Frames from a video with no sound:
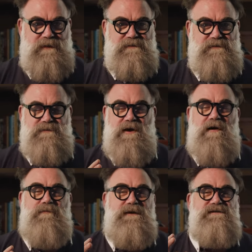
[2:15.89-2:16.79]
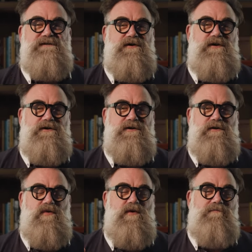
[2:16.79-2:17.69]
is to not be
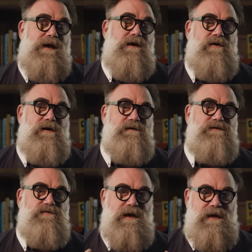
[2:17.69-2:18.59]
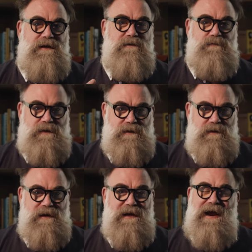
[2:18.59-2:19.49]
certain or married to any
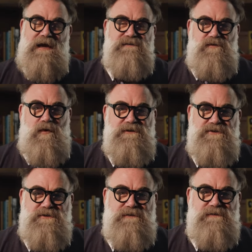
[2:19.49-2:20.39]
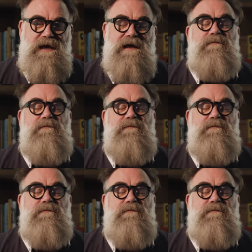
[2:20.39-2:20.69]
opinion and ask questions.